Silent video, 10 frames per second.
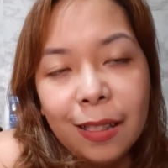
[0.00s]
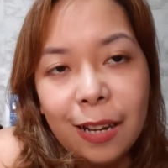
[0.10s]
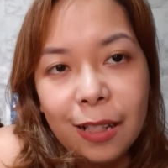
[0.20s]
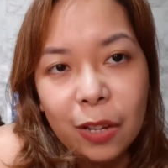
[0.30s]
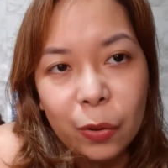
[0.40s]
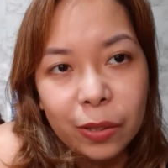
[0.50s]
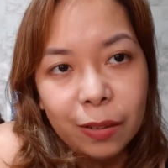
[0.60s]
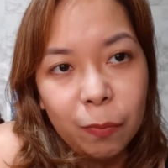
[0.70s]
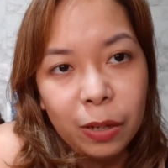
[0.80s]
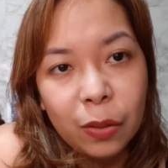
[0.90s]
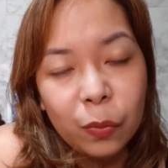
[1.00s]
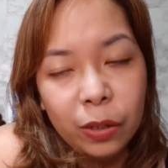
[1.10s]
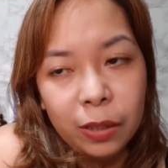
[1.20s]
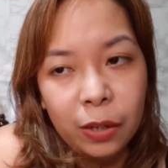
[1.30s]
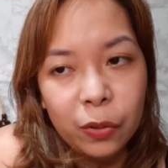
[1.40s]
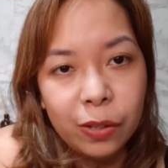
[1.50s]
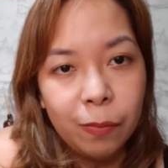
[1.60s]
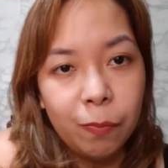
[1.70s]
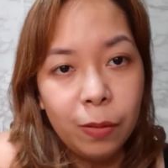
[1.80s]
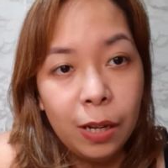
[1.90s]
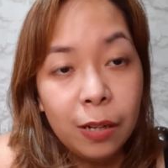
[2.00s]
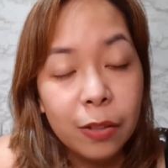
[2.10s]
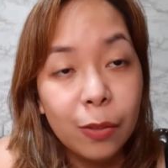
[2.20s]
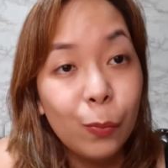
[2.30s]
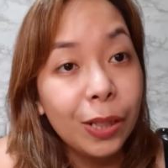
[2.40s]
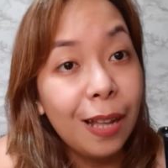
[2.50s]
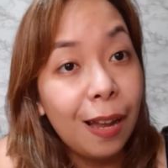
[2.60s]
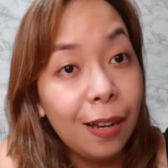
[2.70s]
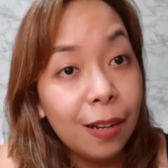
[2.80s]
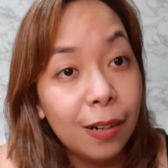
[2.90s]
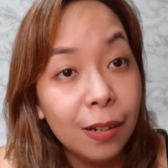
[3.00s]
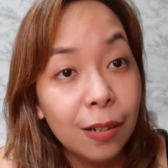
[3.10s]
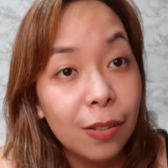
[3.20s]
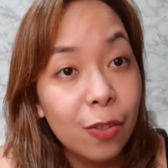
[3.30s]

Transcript: three thousand plus, four thousand plus, but a la carte.